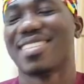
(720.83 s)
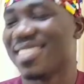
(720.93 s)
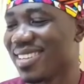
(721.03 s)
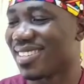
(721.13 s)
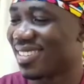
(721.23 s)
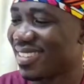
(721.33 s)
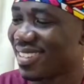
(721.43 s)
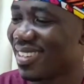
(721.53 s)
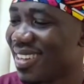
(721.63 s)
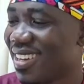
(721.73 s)
this:
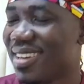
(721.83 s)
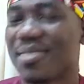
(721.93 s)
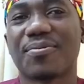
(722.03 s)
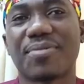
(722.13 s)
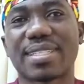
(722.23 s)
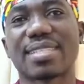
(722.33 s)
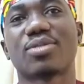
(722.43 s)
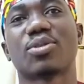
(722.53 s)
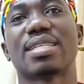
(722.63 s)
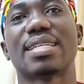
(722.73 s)

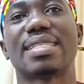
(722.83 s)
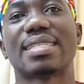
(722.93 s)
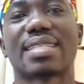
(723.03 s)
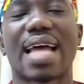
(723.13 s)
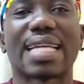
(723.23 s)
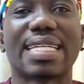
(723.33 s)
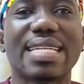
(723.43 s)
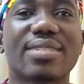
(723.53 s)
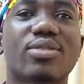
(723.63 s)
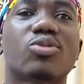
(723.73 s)
visit your dentist at
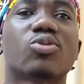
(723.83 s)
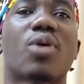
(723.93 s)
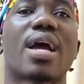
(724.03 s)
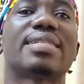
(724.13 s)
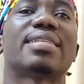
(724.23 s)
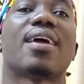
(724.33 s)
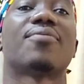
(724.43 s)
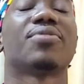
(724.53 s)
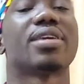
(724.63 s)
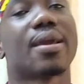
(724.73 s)
least twice
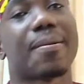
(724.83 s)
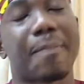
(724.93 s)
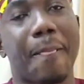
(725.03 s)
every year.